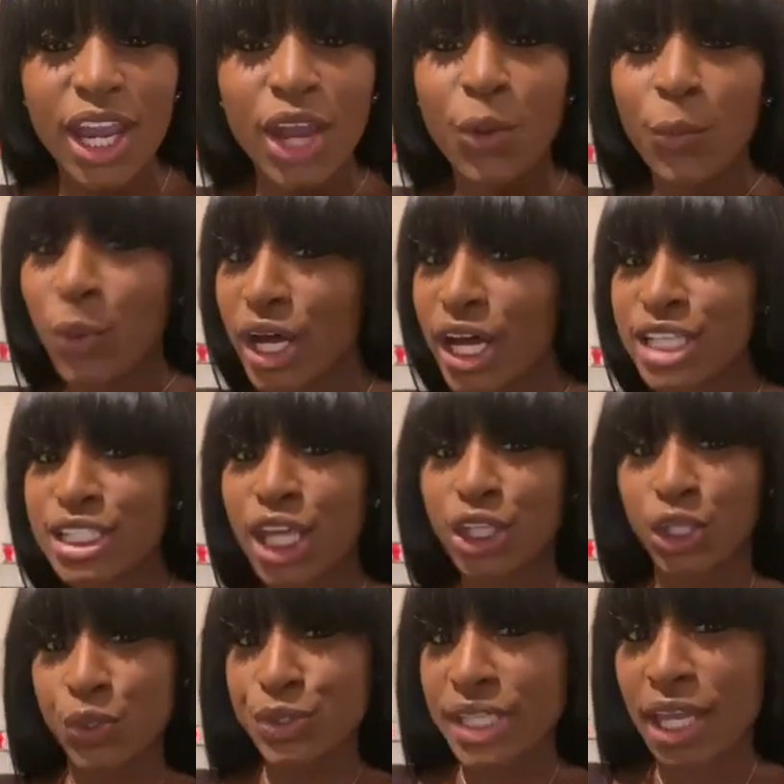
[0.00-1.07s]
was
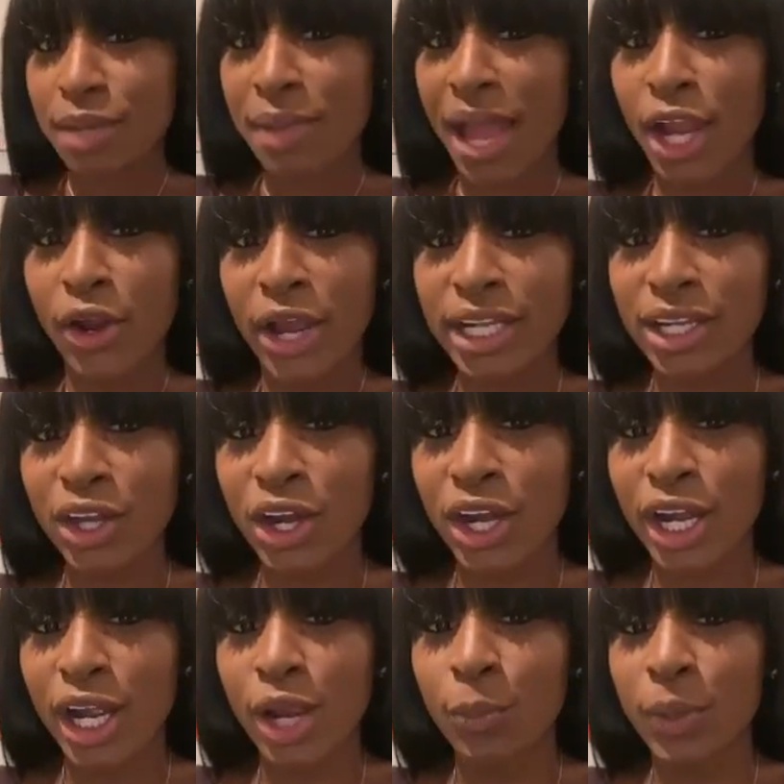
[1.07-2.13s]
using my credit
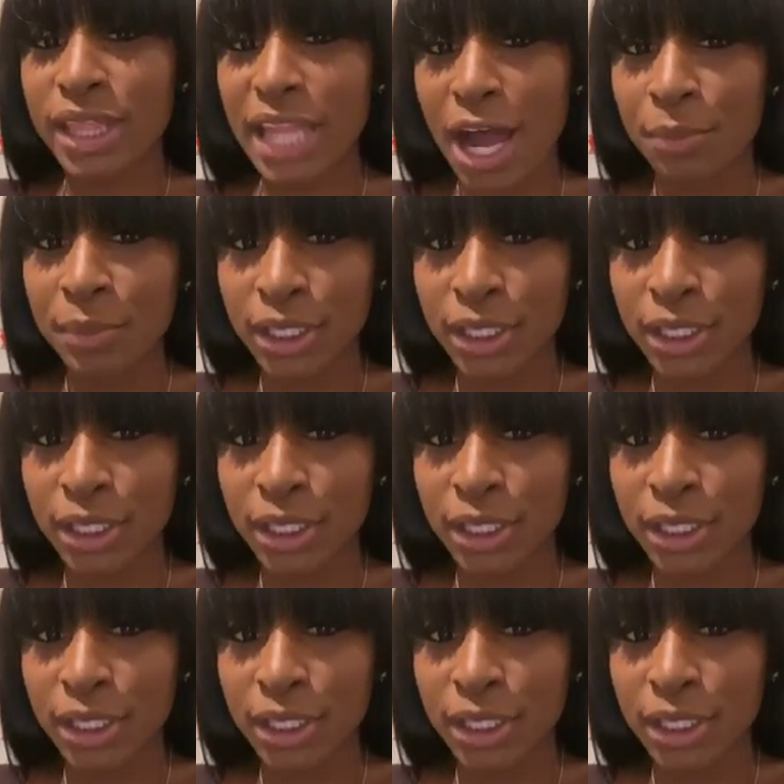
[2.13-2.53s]
card without